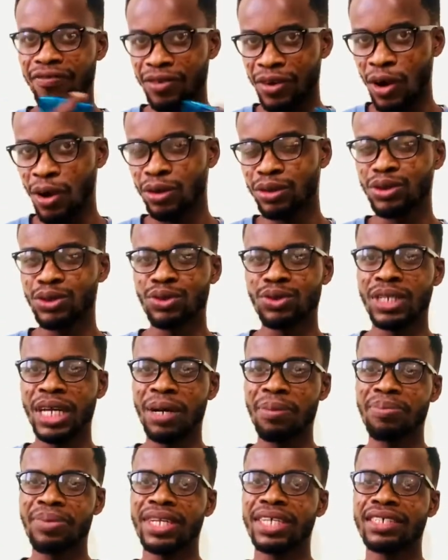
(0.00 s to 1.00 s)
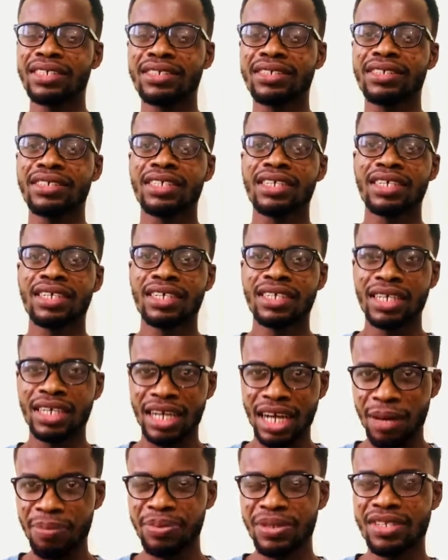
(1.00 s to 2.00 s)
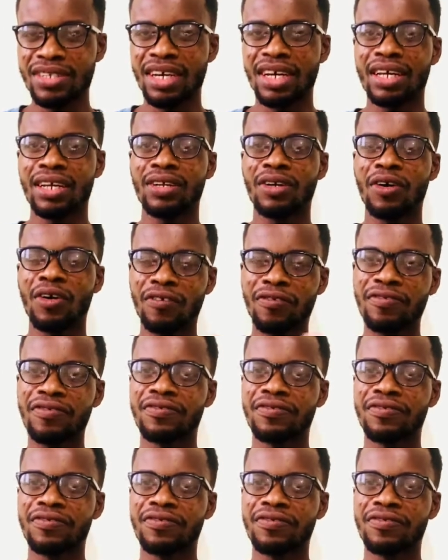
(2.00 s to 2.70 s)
gone to that place, the capital of